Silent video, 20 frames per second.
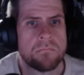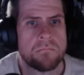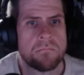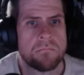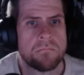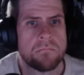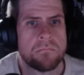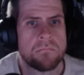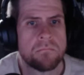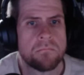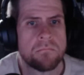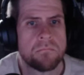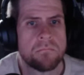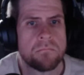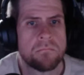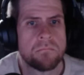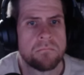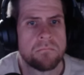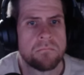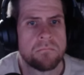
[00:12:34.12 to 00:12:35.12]

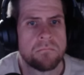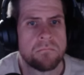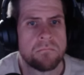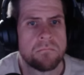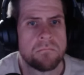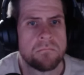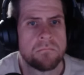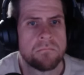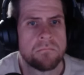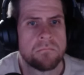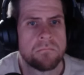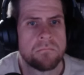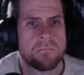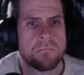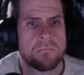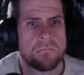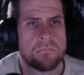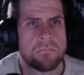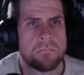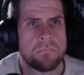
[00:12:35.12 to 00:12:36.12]

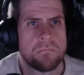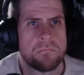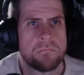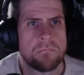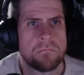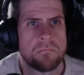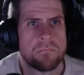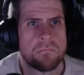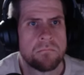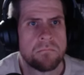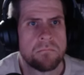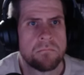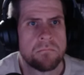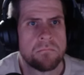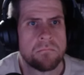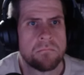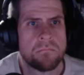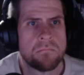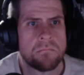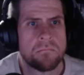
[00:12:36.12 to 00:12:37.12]

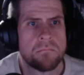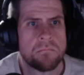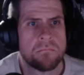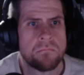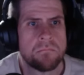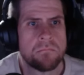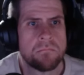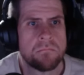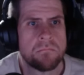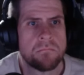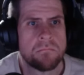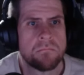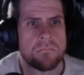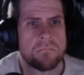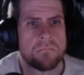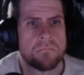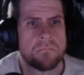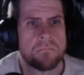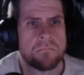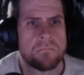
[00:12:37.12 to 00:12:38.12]

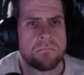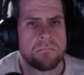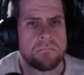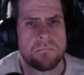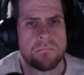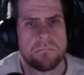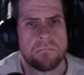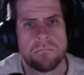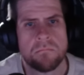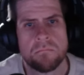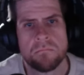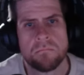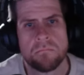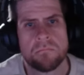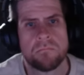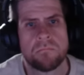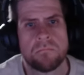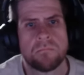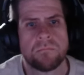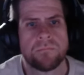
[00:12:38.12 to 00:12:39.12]

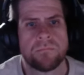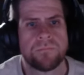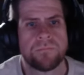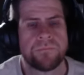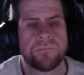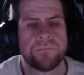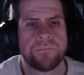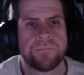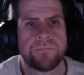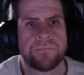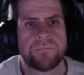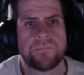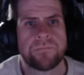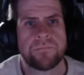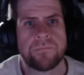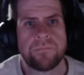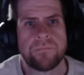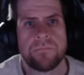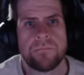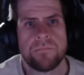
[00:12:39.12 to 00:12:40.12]

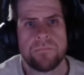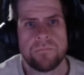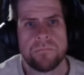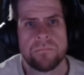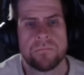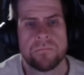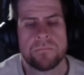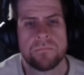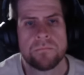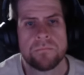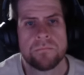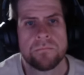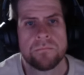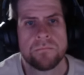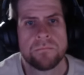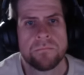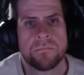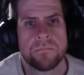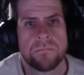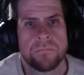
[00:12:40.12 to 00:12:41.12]

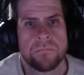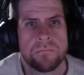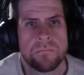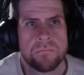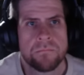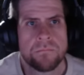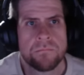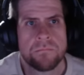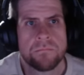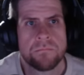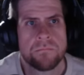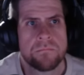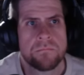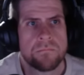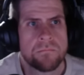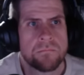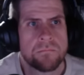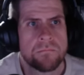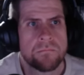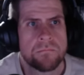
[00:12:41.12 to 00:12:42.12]
[no speech]